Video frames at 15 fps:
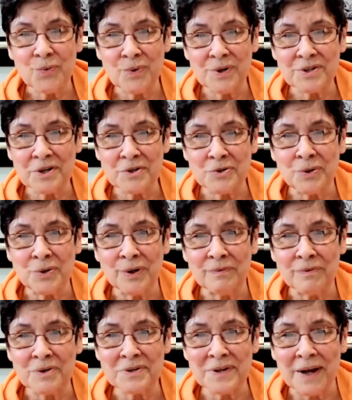was his
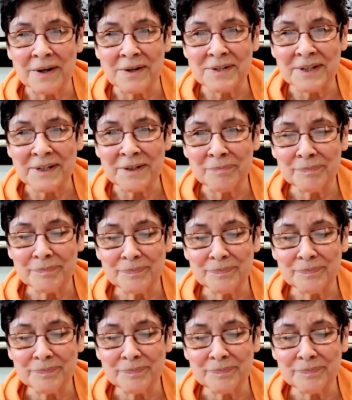universality.